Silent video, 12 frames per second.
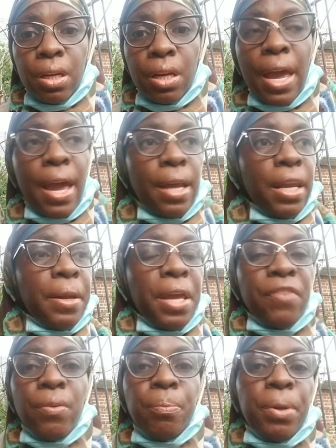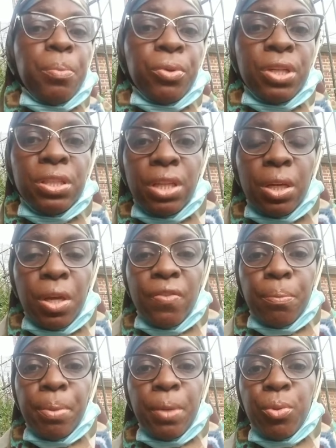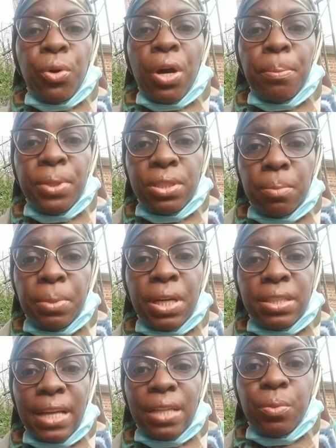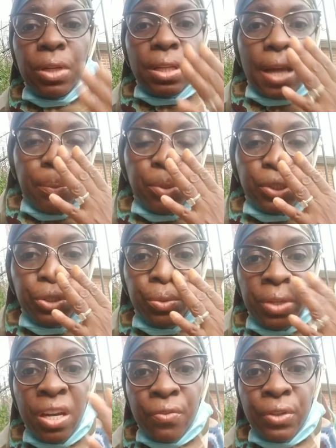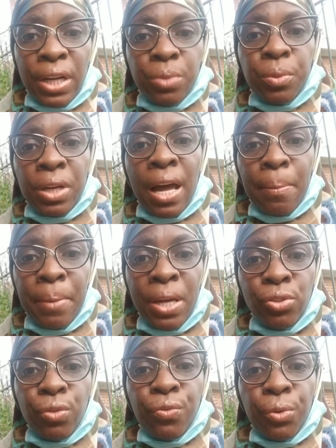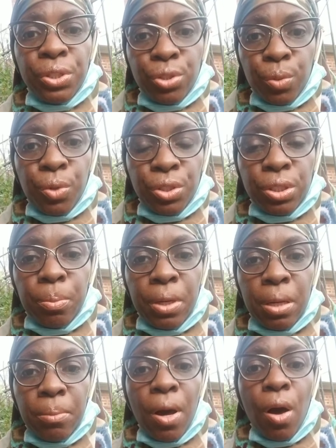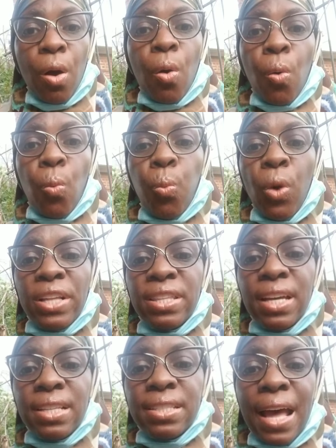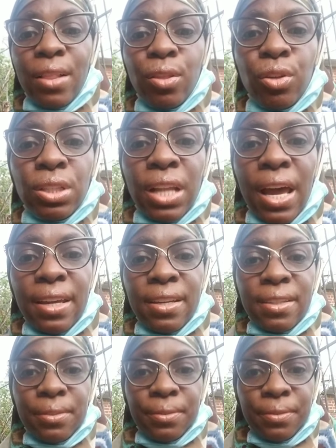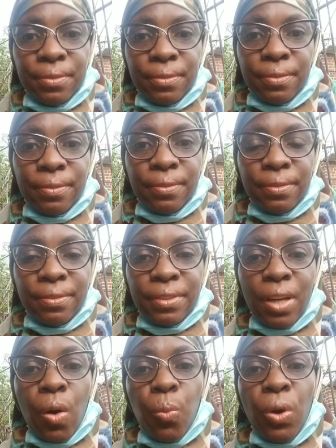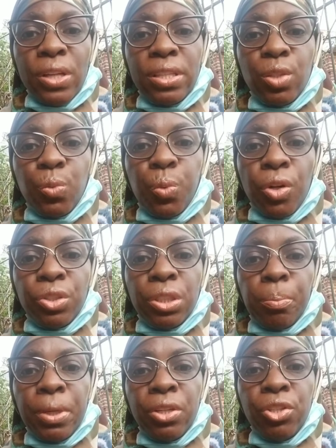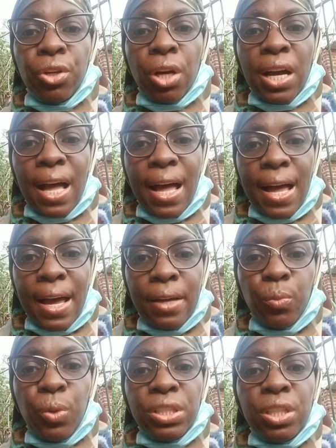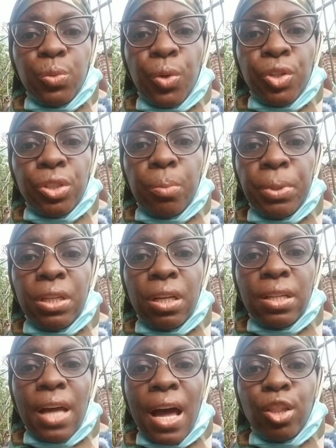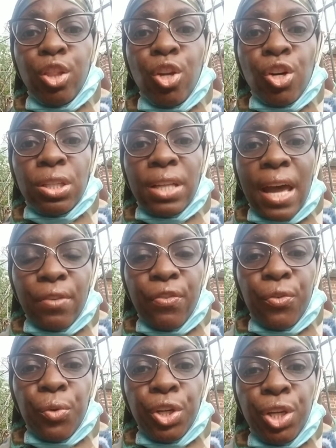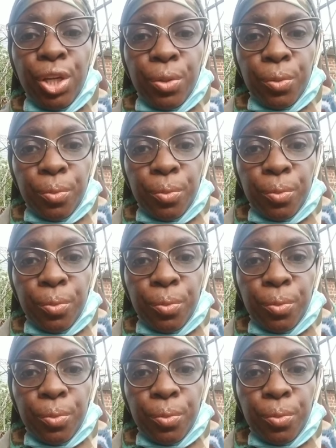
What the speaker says: and even people who aren't Muslim, because that's what Allah put you here for. That's what God made you for, is to worship Him. What does that look like? What does worshiping your God, what does worshiping Allah look like for you,